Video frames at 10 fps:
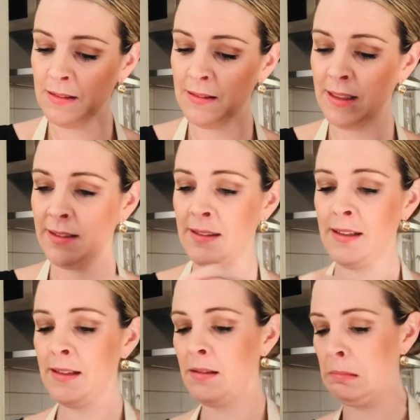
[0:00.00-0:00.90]
That's
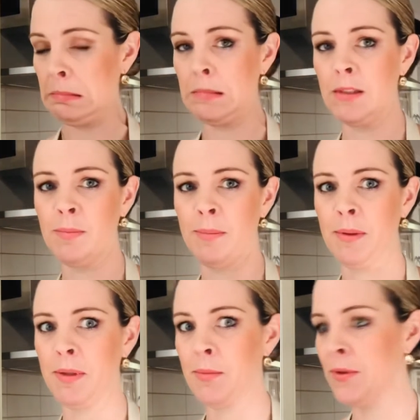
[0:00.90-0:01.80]
it. It's probably a
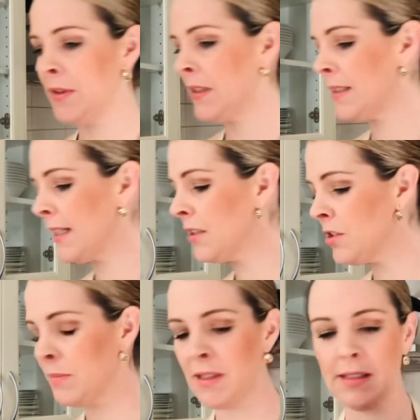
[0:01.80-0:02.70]
bit more than a dash,
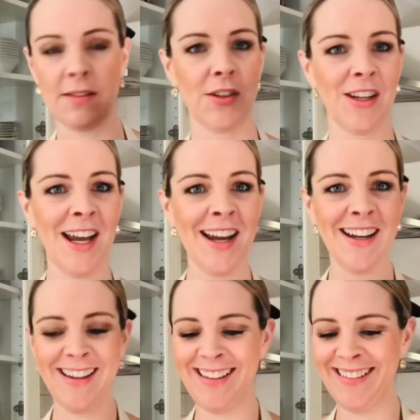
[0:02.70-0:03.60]
but that's
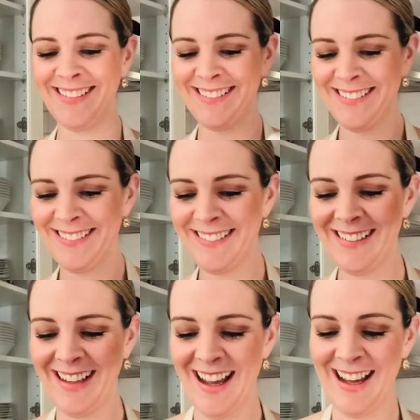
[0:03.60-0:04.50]
okay.
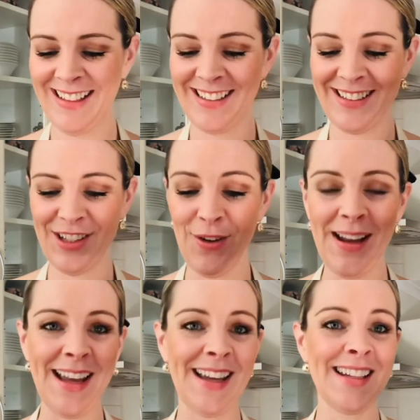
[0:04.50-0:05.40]
And just go
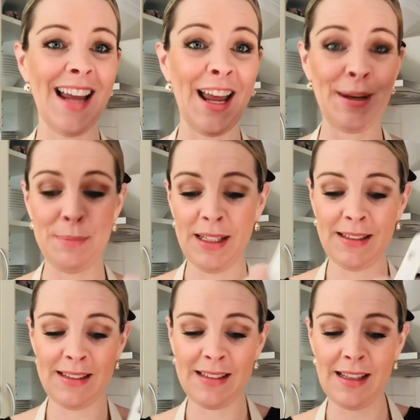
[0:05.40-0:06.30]
ahead and
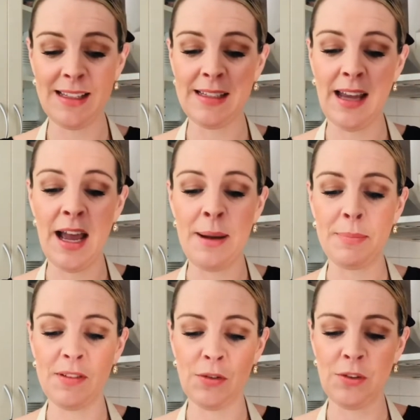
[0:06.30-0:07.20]
mix it up,
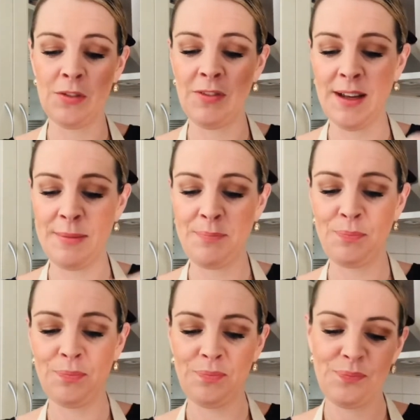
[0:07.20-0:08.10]
sort of,
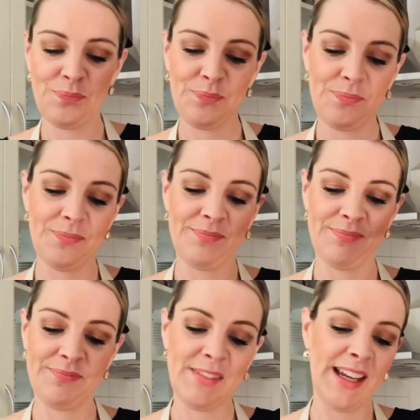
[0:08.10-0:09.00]

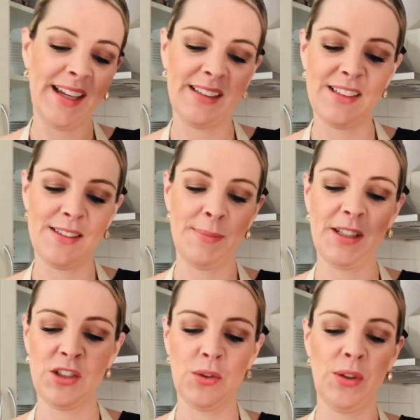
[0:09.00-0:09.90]
yeah, just make
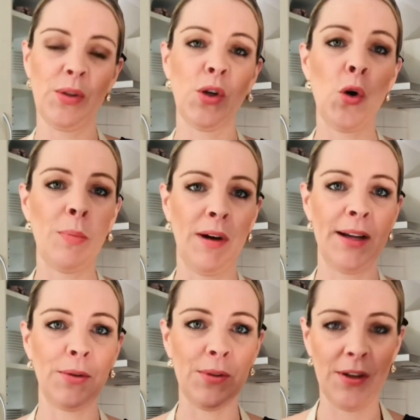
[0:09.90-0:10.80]
sure you incorporate
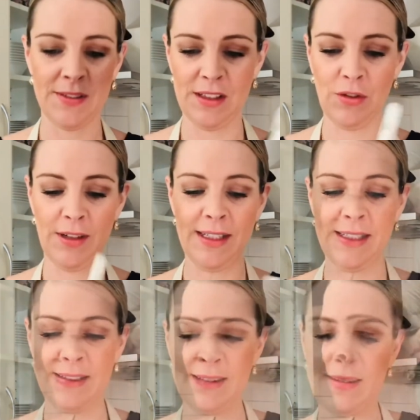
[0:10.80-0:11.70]
all those
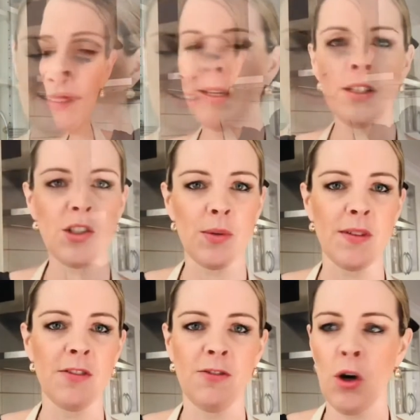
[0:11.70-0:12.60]
ingredients. What we're going to do
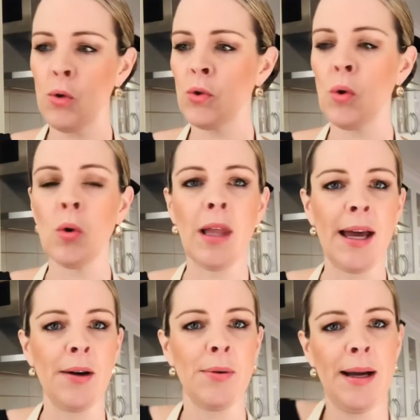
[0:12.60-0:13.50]
is fold all
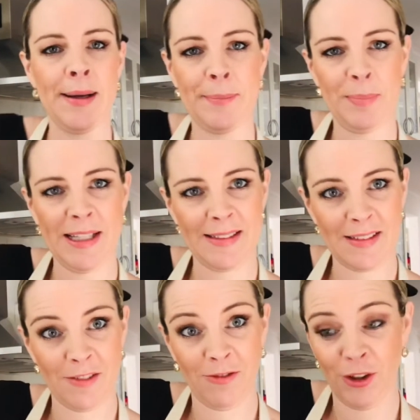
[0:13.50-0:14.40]
our pieces
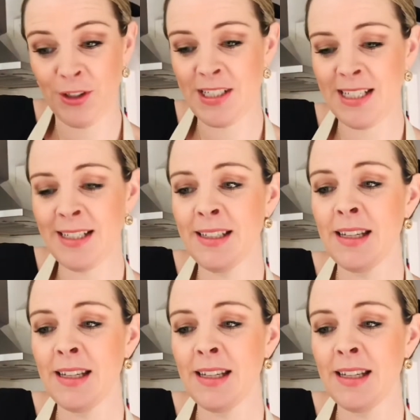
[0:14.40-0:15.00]
of fruit in.